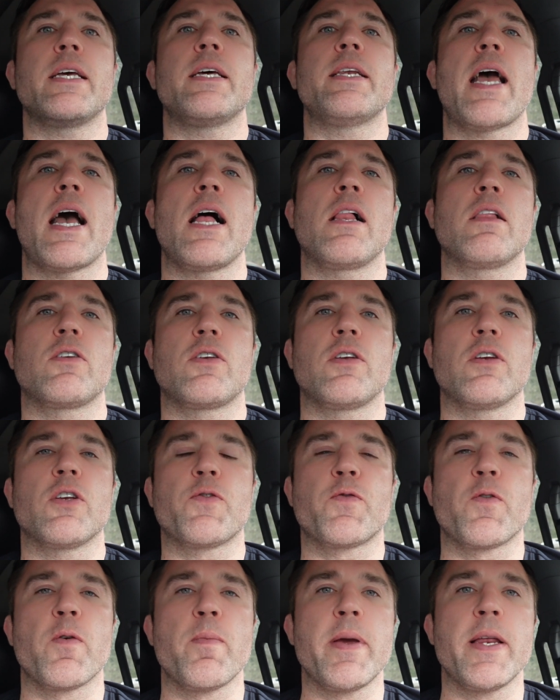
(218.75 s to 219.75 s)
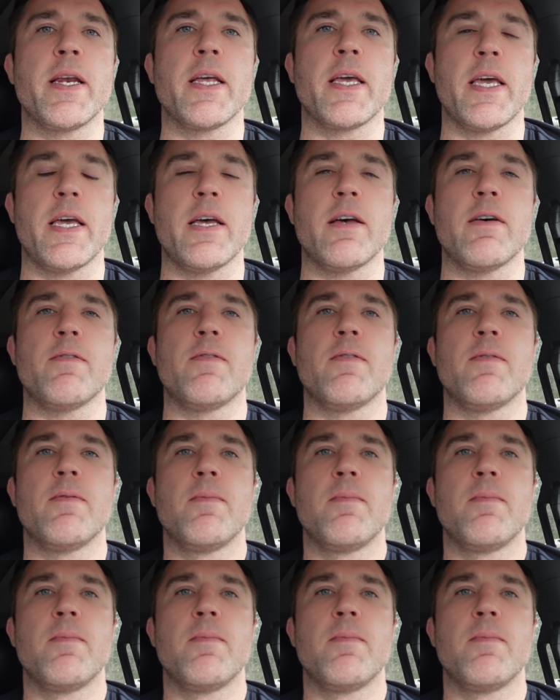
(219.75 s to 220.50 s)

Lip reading: analysis for me to give.